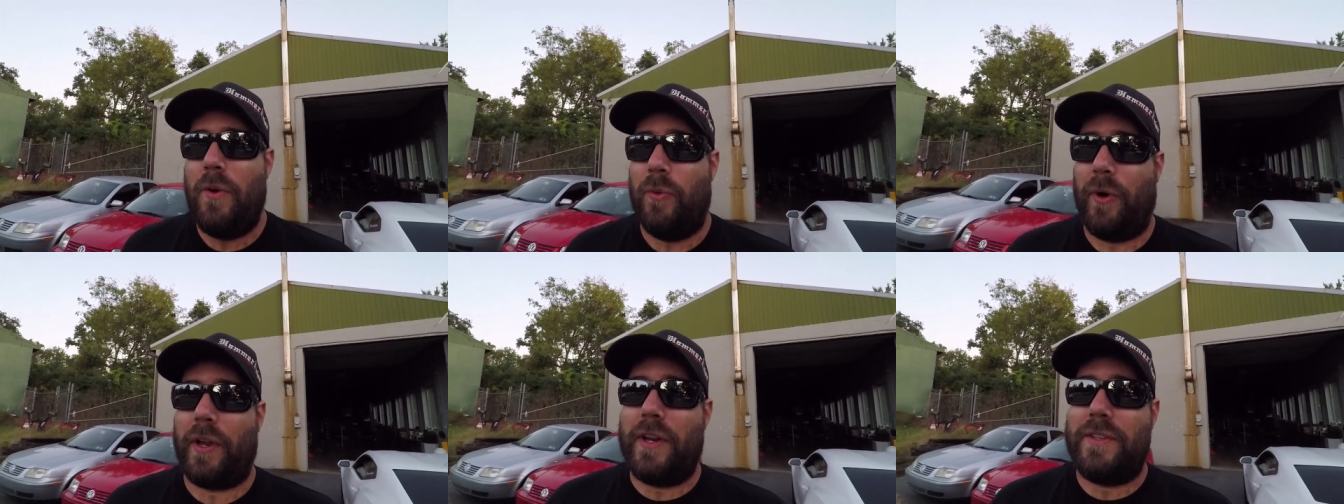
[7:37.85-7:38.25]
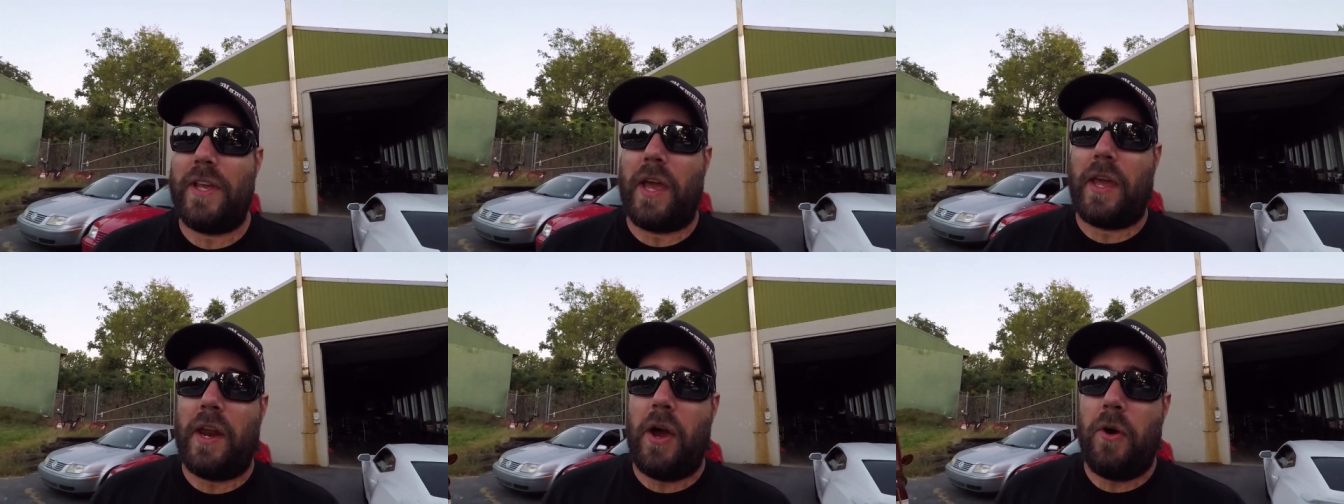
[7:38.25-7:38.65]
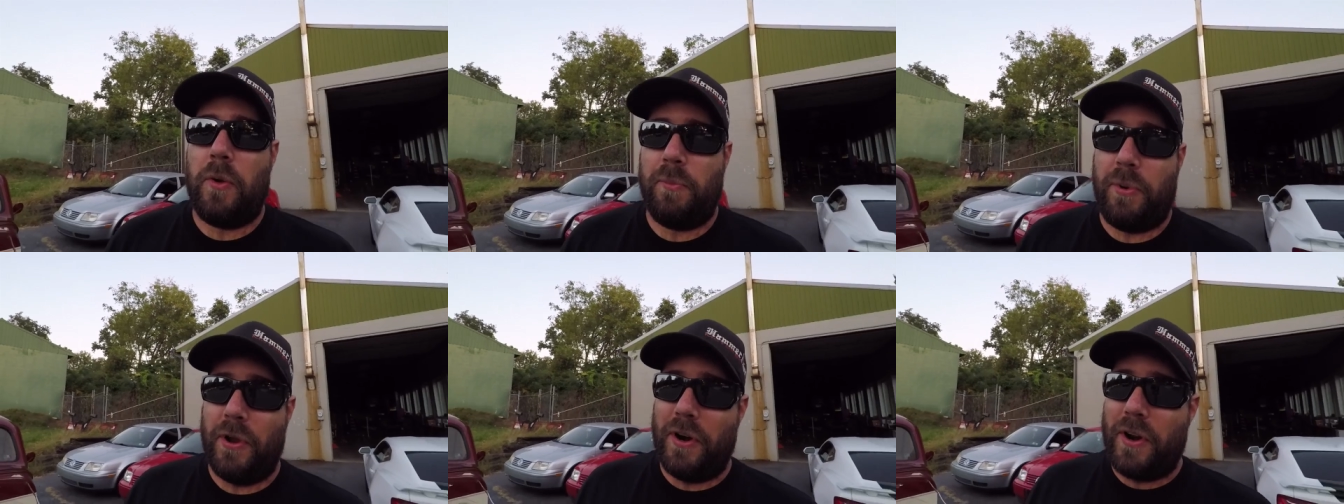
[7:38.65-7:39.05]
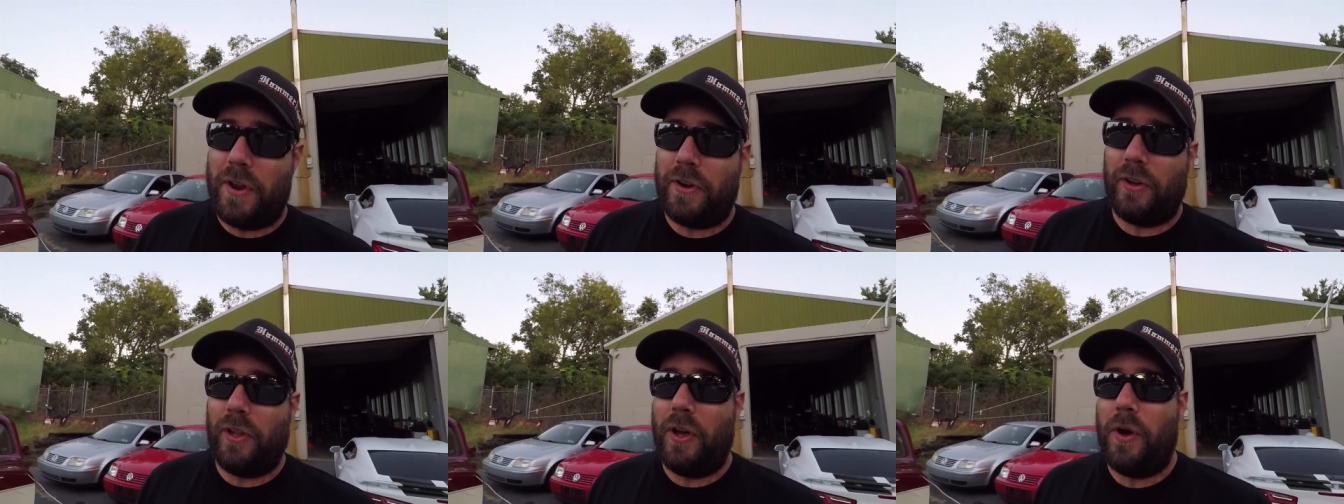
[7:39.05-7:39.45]
we're gonna take it out, put it
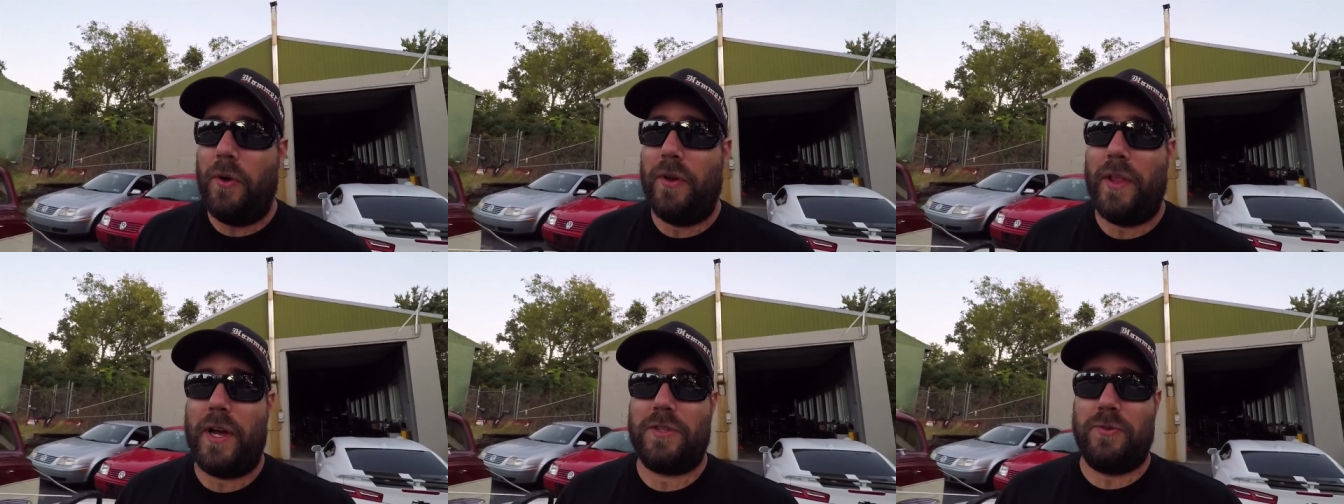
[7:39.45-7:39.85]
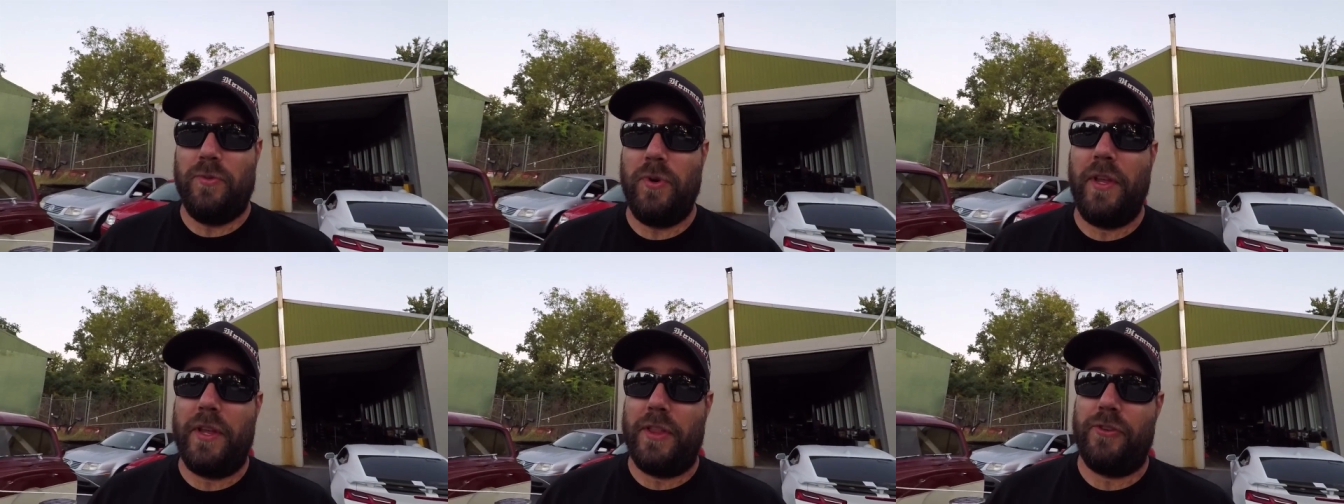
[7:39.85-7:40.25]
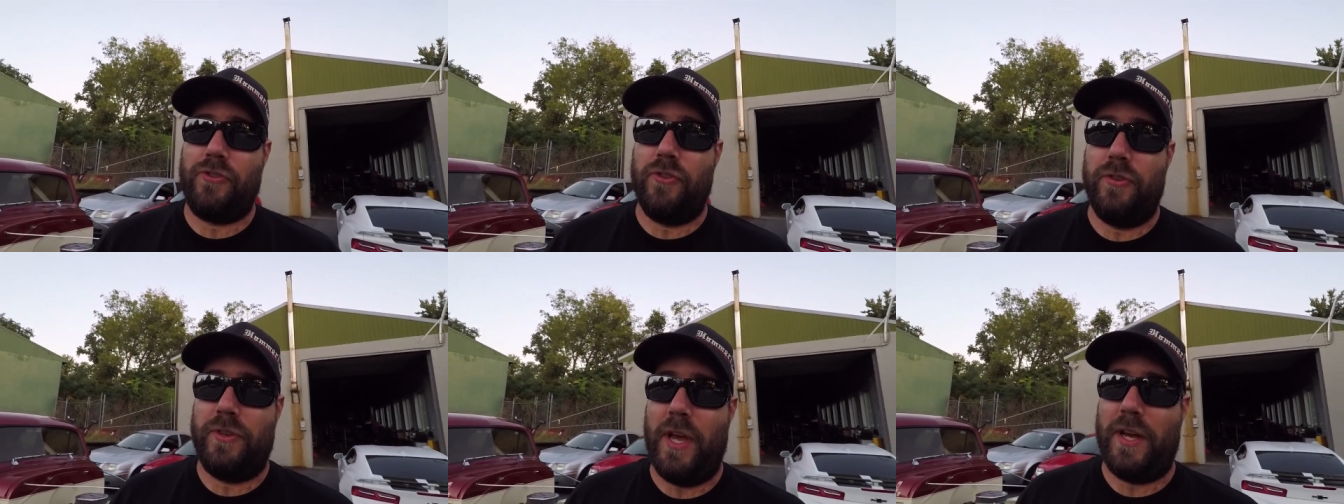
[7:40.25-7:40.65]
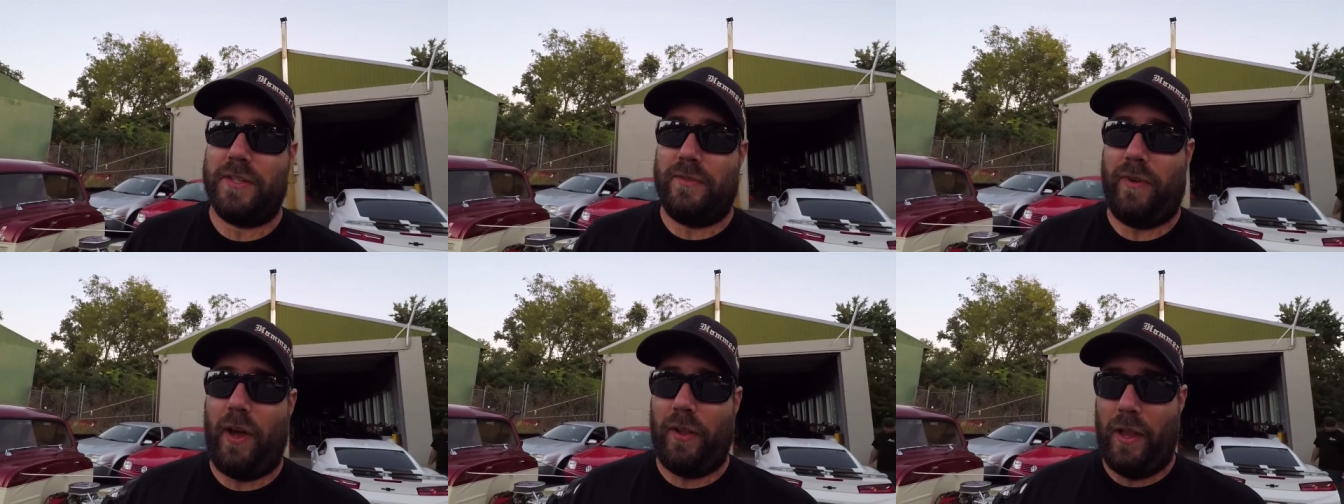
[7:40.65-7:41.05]
under load, and that's really the true
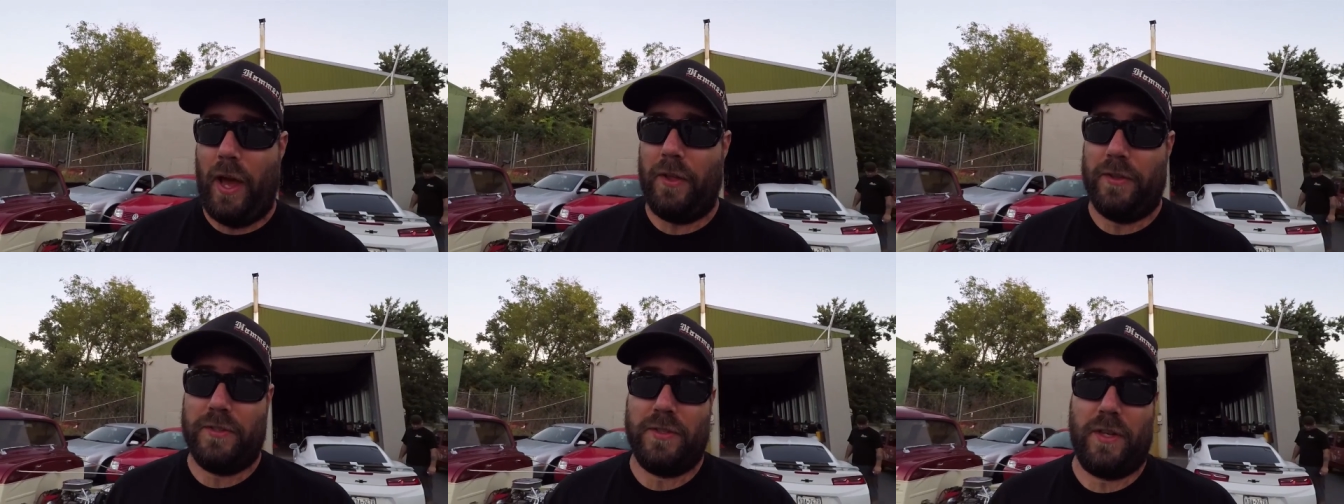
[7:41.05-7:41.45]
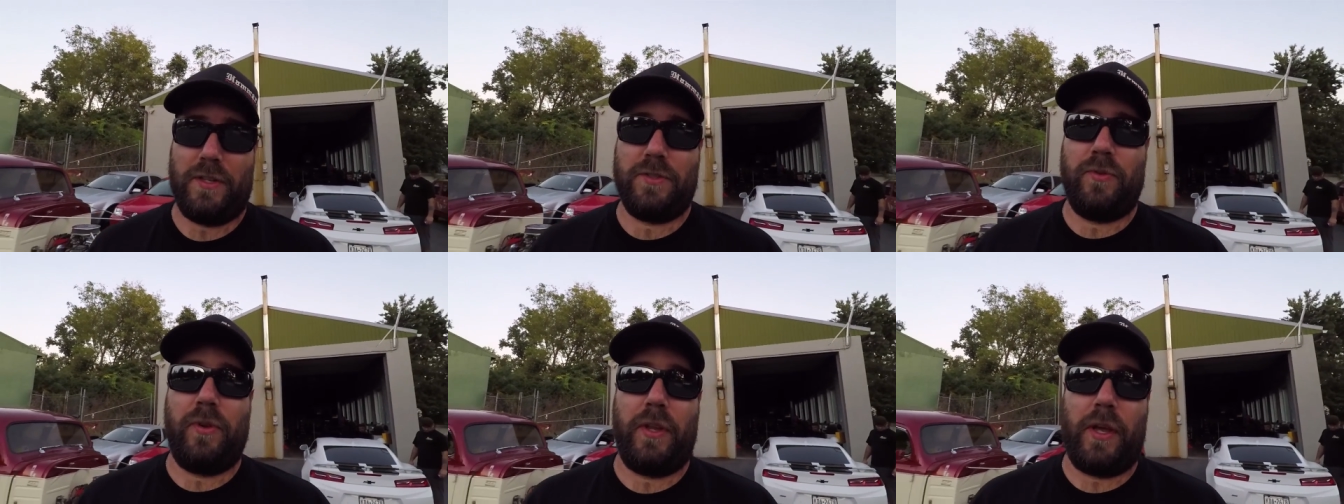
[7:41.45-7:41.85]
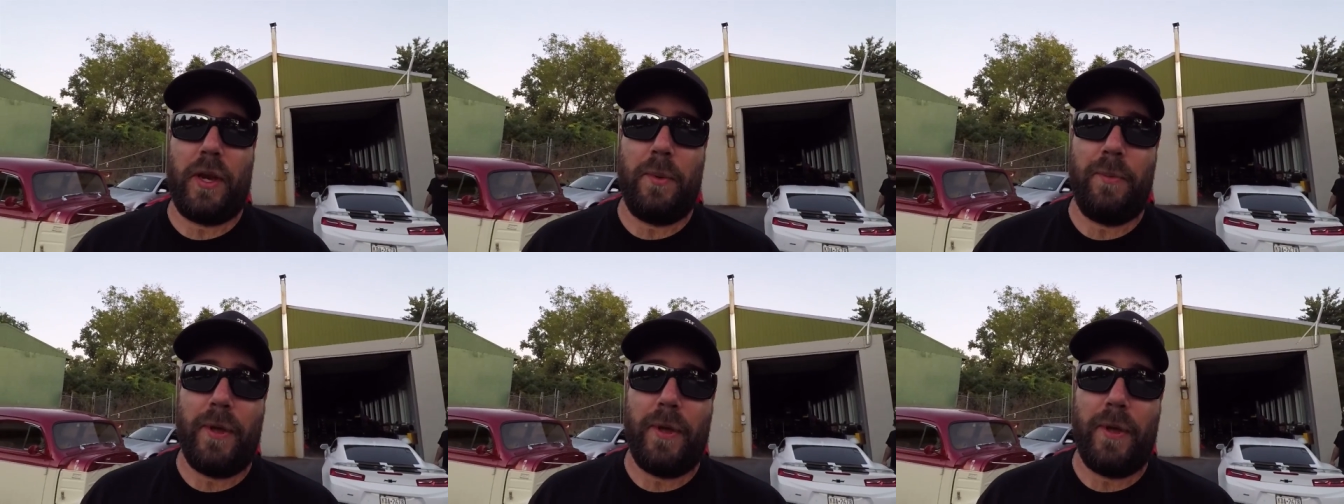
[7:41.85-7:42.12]
test of how loud this thing's really gonna